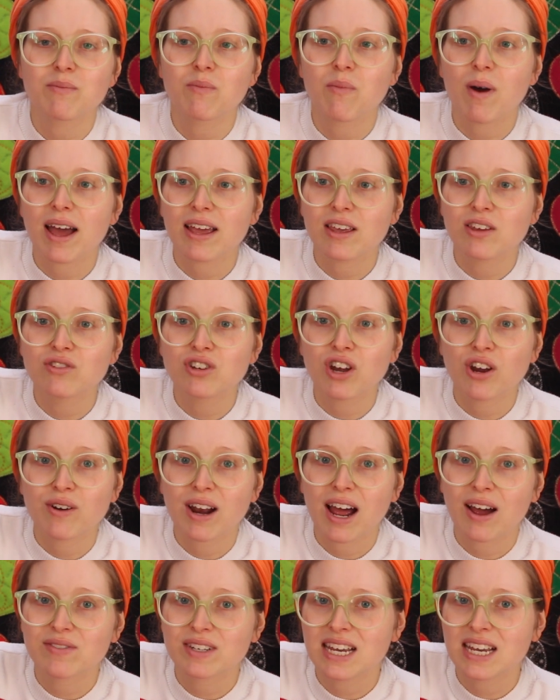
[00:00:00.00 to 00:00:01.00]
where you don't
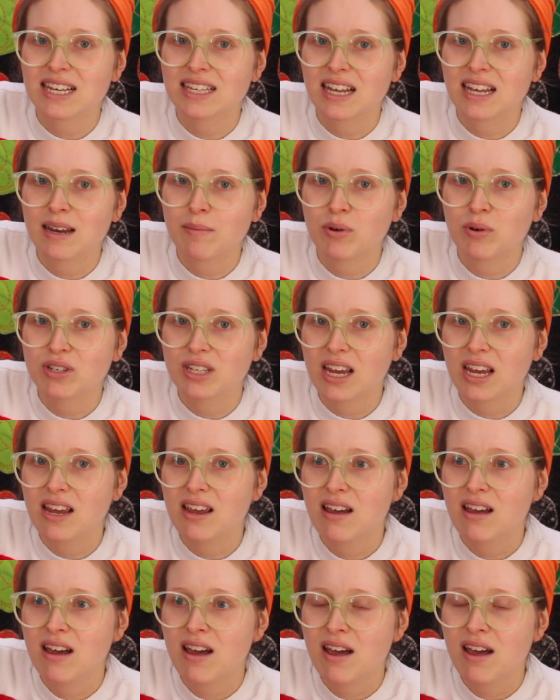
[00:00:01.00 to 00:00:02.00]
have to kiss anybody
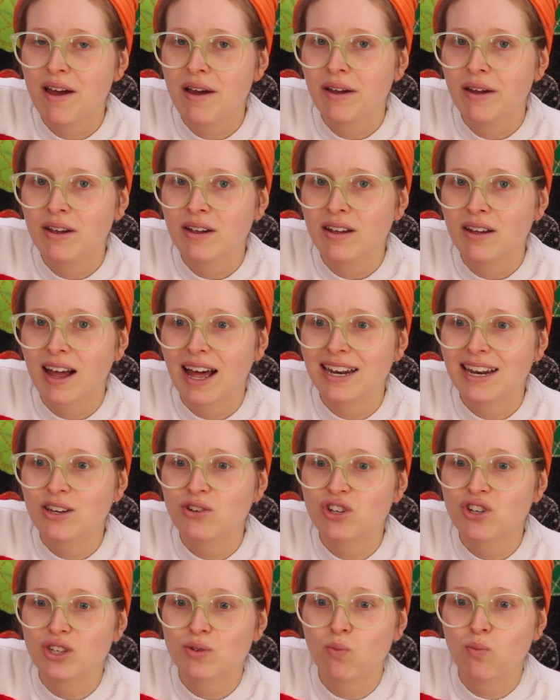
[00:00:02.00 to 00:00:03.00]
and
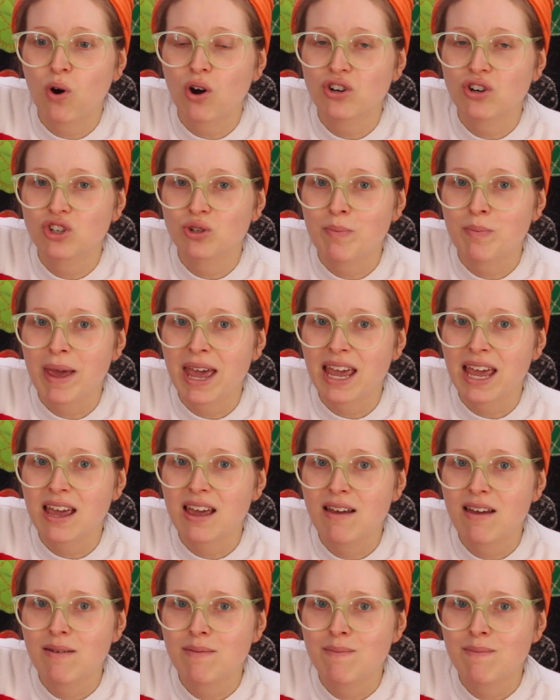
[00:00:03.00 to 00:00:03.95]
you just watch me.